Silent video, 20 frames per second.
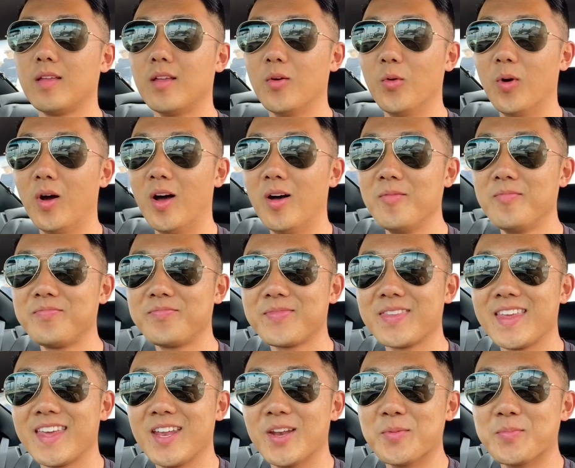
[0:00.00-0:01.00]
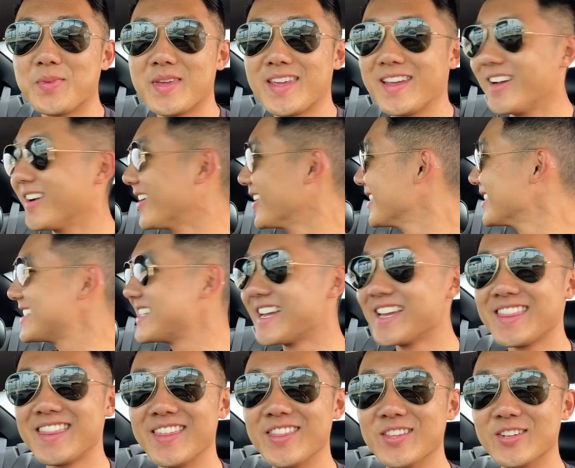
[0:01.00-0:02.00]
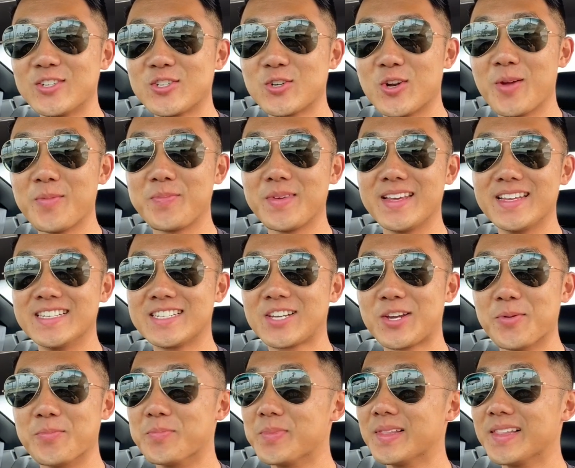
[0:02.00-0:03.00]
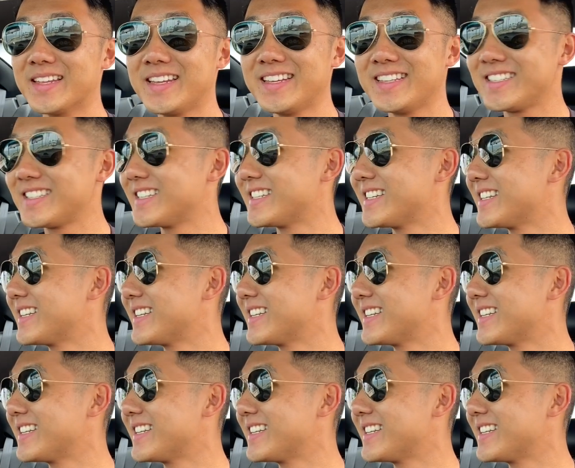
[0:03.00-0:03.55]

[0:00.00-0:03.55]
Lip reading: Well, it appears that the trip is complete.